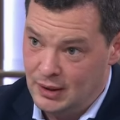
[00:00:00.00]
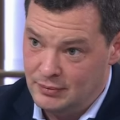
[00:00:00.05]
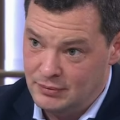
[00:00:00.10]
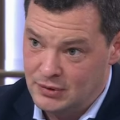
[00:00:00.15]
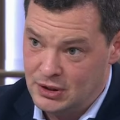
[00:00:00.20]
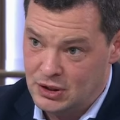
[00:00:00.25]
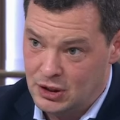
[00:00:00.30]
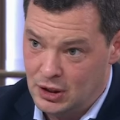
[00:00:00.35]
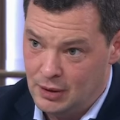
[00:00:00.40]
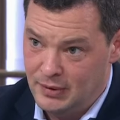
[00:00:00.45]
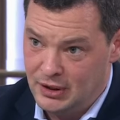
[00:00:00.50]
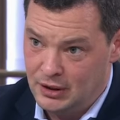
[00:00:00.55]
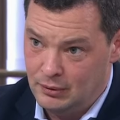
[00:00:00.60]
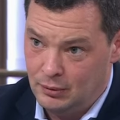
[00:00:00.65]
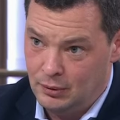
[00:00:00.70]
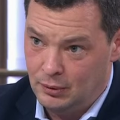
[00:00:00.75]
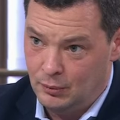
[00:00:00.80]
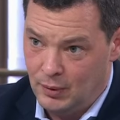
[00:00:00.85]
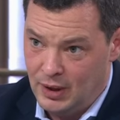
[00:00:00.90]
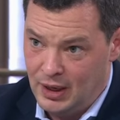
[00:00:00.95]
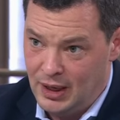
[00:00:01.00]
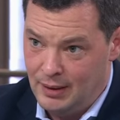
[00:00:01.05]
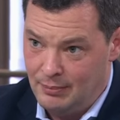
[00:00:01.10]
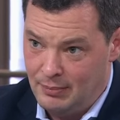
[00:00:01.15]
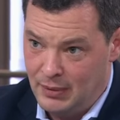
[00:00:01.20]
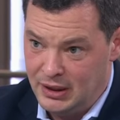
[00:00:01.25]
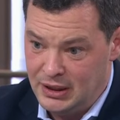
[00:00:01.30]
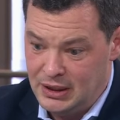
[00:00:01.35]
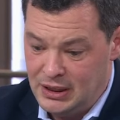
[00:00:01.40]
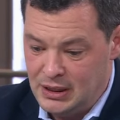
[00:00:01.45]
um, determining where
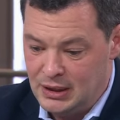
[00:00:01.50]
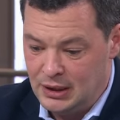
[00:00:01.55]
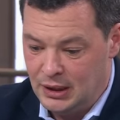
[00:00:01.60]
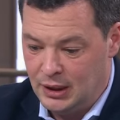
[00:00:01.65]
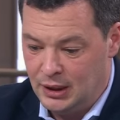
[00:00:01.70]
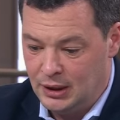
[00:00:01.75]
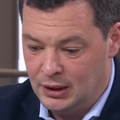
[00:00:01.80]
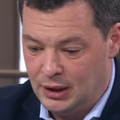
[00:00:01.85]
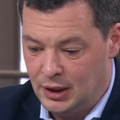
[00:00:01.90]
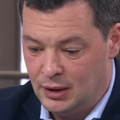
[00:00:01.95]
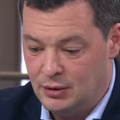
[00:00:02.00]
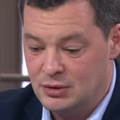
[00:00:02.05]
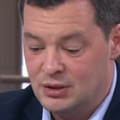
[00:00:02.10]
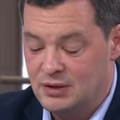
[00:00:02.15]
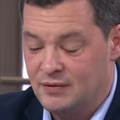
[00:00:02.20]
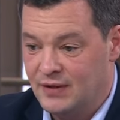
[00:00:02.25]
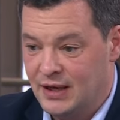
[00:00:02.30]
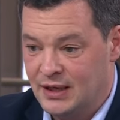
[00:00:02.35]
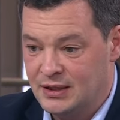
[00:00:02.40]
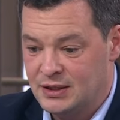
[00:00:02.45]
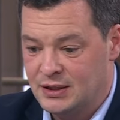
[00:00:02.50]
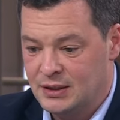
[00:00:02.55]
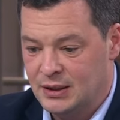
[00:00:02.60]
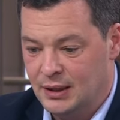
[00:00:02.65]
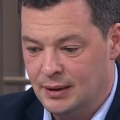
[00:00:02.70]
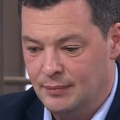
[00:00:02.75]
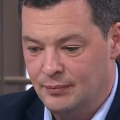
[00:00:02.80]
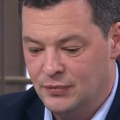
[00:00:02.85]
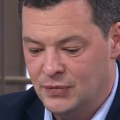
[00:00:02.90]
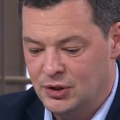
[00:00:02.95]
money uh, goes if that's
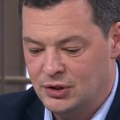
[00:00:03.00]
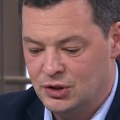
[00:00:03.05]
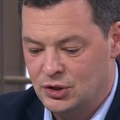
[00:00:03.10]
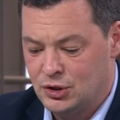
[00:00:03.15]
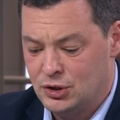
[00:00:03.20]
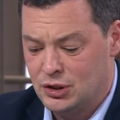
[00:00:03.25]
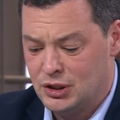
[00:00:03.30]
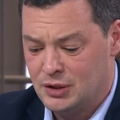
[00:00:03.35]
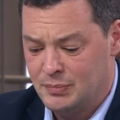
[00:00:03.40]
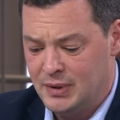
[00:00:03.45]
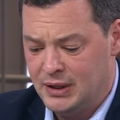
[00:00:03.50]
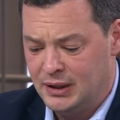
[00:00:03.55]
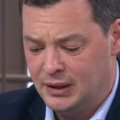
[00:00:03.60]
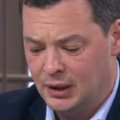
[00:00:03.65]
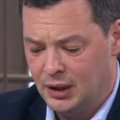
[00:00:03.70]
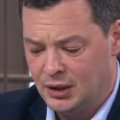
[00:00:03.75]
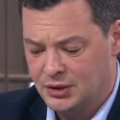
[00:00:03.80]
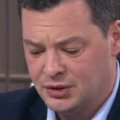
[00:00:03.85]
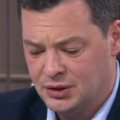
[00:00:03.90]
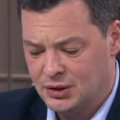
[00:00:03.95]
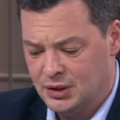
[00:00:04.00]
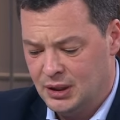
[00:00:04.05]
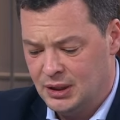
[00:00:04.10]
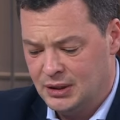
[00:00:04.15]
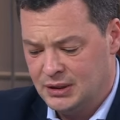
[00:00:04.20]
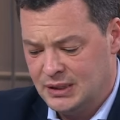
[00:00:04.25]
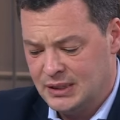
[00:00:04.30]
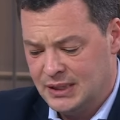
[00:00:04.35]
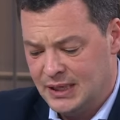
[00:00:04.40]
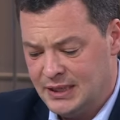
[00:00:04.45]
um, the decision he's being asked
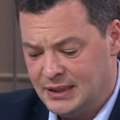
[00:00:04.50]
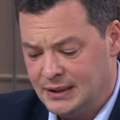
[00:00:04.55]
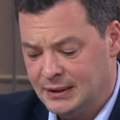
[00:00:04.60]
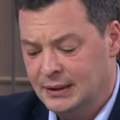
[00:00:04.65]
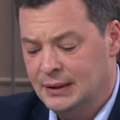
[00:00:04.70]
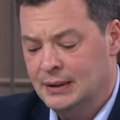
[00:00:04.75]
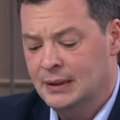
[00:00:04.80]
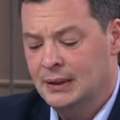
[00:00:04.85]
uh, to take.